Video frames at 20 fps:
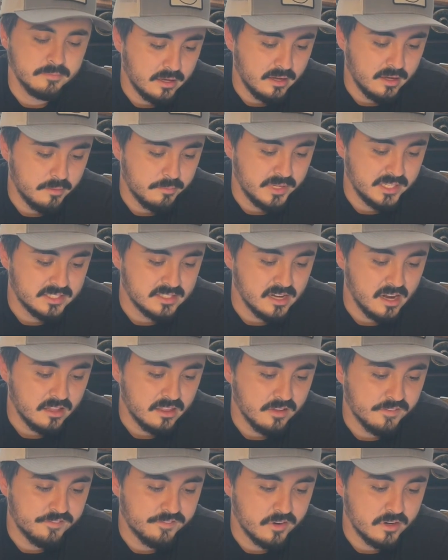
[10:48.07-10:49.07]
It's not
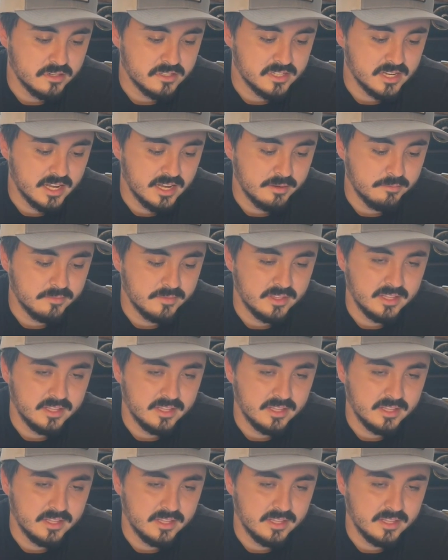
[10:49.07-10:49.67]
the first time